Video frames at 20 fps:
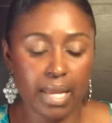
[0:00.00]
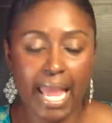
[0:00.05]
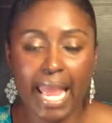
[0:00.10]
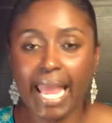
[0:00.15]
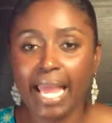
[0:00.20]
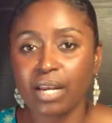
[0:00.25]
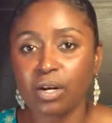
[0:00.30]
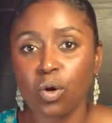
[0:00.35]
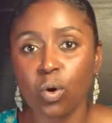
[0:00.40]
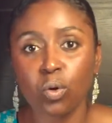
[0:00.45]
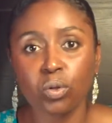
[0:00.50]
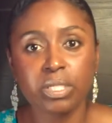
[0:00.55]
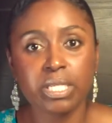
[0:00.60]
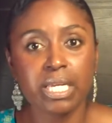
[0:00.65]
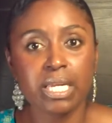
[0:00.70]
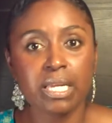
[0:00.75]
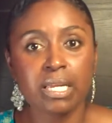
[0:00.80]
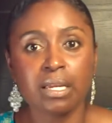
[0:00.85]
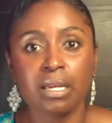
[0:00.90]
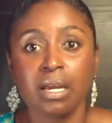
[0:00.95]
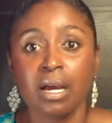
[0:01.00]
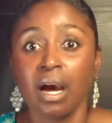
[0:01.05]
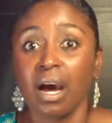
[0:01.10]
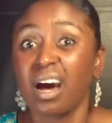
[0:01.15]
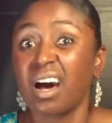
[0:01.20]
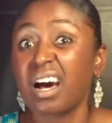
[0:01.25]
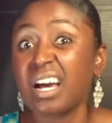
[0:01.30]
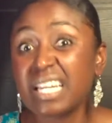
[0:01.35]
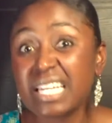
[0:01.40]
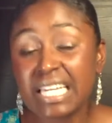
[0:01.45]
hand-holding,
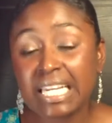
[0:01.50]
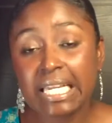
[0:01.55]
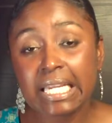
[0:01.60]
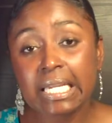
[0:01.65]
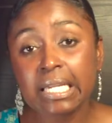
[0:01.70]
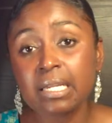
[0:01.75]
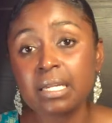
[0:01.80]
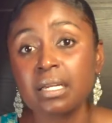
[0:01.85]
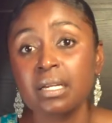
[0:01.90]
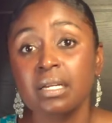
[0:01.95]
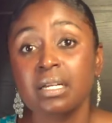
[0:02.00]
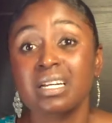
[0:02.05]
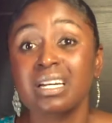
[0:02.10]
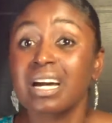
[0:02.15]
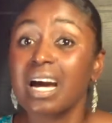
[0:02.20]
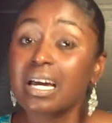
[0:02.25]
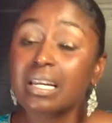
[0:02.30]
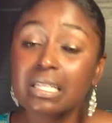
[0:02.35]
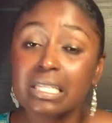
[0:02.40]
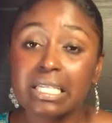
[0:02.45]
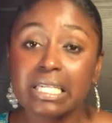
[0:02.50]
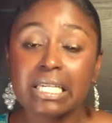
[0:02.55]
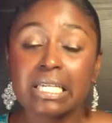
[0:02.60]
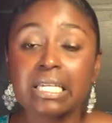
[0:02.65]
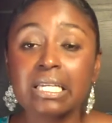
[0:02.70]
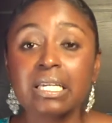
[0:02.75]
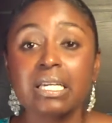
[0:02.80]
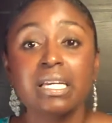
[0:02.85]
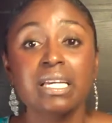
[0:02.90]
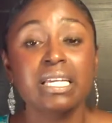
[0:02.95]
hugging,
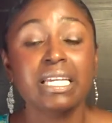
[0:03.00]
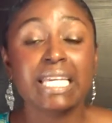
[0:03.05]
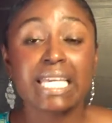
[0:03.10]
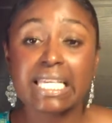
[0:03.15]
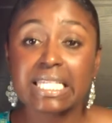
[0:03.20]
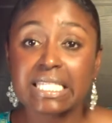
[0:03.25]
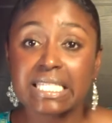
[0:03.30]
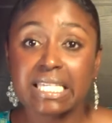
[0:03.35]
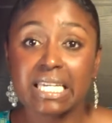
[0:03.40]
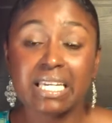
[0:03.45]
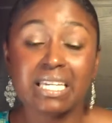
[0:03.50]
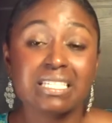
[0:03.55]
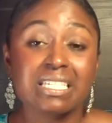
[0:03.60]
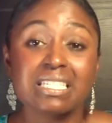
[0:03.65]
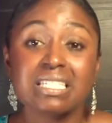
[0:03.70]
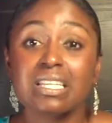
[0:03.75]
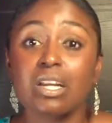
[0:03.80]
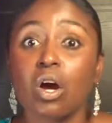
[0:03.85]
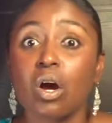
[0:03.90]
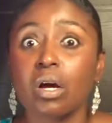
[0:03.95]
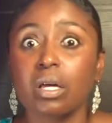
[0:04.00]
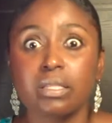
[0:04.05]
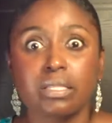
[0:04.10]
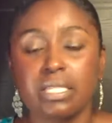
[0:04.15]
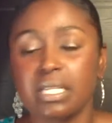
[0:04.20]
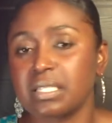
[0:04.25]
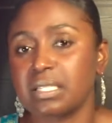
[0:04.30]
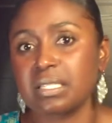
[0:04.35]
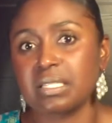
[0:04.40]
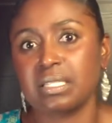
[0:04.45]
cuddling, kissing.
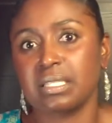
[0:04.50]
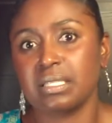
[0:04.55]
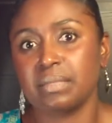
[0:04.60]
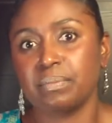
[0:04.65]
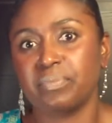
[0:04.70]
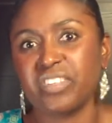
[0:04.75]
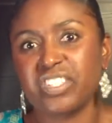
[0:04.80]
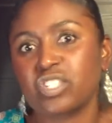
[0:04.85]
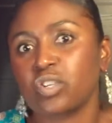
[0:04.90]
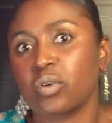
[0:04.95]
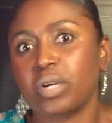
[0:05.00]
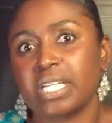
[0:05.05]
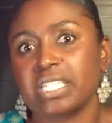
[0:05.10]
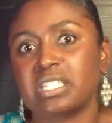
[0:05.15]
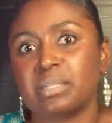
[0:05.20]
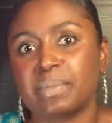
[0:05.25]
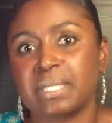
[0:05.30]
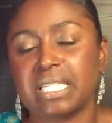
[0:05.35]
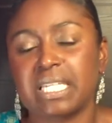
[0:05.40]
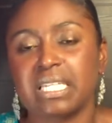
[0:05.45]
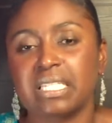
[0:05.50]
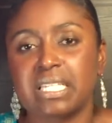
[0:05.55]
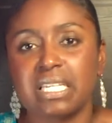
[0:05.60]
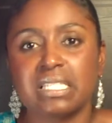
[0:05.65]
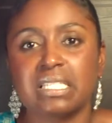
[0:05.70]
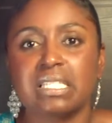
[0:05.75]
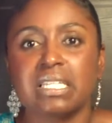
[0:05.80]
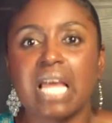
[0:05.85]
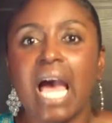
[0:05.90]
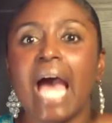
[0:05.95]
Physical intimacy
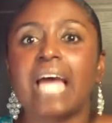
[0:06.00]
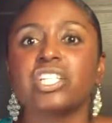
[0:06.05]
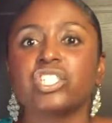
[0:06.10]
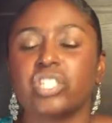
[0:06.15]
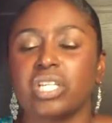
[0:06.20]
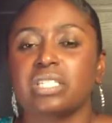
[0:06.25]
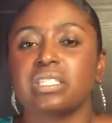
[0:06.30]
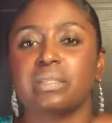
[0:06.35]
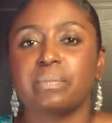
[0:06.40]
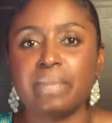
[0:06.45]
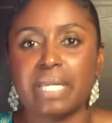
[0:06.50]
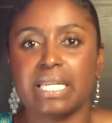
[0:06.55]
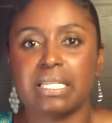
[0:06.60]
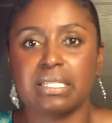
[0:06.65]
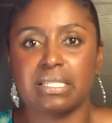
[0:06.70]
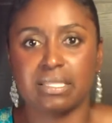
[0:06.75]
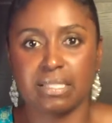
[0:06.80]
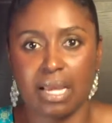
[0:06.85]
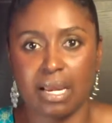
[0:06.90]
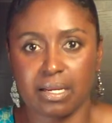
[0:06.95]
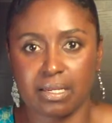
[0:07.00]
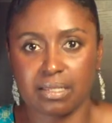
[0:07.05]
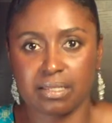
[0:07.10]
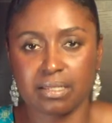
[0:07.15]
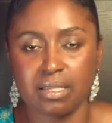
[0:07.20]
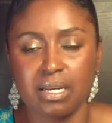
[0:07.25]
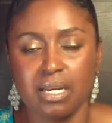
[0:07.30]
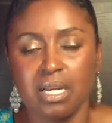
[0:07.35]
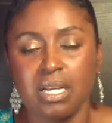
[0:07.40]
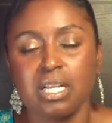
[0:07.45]
does not just mean
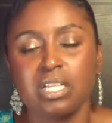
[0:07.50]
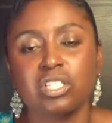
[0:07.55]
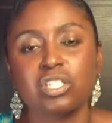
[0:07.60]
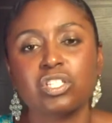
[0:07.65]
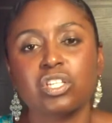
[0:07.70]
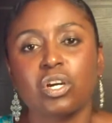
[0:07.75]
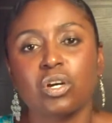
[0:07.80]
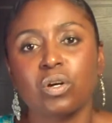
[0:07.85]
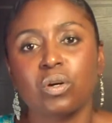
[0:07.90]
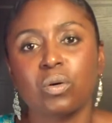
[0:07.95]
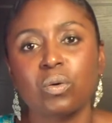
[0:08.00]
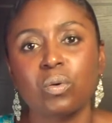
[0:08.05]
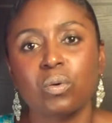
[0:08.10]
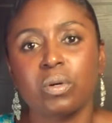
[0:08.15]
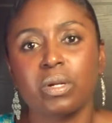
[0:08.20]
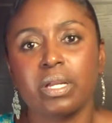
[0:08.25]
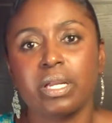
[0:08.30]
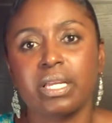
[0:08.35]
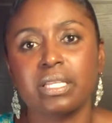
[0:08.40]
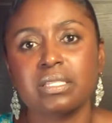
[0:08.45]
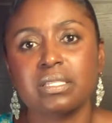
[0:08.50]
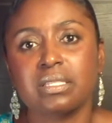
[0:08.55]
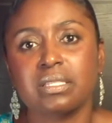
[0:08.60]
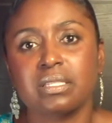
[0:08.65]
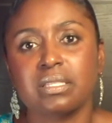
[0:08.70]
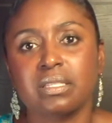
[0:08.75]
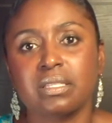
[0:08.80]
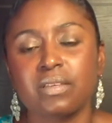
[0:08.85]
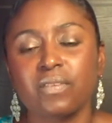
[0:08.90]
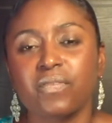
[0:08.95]
sex. So
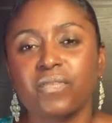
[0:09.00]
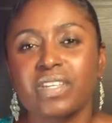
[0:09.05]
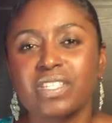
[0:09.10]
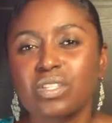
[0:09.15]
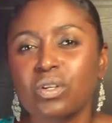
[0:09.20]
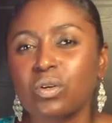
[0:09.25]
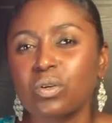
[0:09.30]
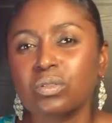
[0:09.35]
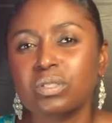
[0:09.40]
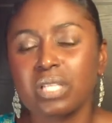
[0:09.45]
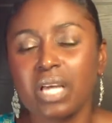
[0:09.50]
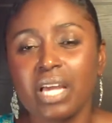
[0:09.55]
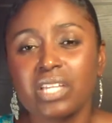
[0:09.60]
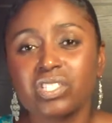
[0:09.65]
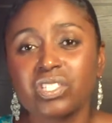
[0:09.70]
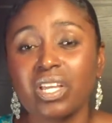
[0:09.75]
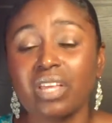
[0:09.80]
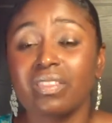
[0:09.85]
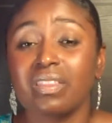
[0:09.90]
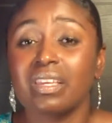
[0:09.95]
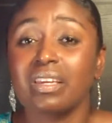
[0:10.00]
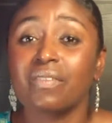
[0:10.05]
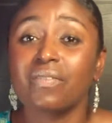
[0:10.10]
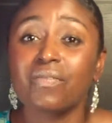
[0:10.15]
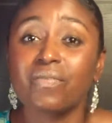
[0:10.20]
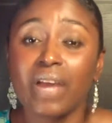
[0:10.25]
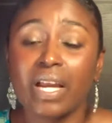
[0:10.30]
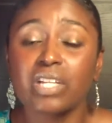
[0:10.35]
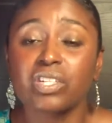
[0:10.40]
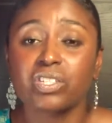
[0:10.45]
it's the physical touch and the
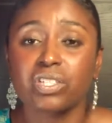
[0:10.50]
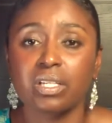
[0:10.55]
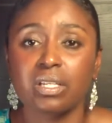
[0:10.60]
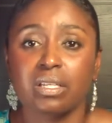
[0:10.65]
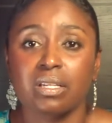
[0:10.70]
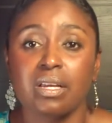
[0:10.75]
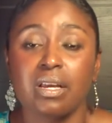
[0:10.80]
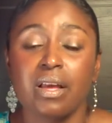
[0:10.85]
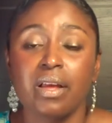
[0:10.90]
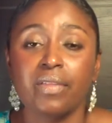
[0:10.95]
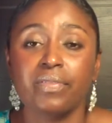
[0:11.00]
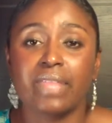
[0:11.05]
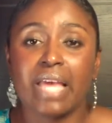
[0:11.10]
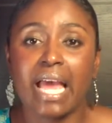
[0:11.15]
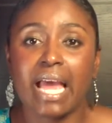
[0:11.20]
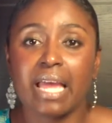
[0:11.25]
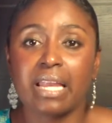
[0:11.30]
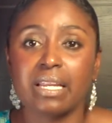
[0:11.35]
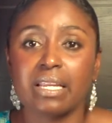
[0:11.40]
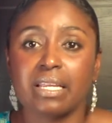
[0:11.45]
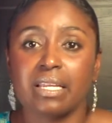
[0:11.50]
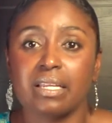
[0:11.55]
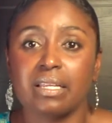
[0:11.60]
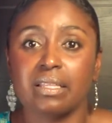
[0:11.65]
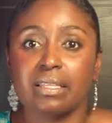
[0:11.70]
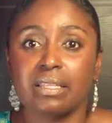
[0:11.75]
affection that